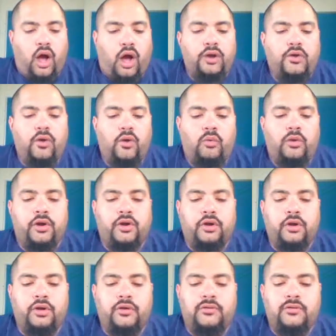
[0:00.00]
"I know what
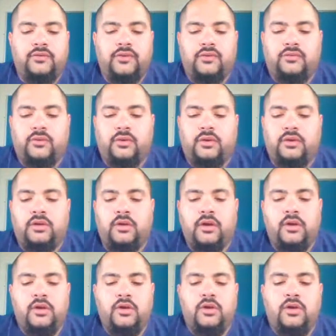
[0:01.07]
it is," says Roland.
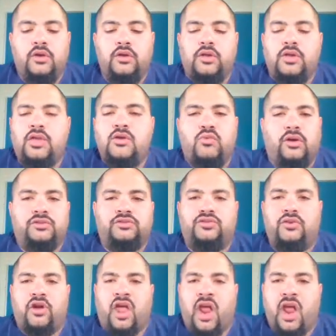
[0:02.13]
"He wants your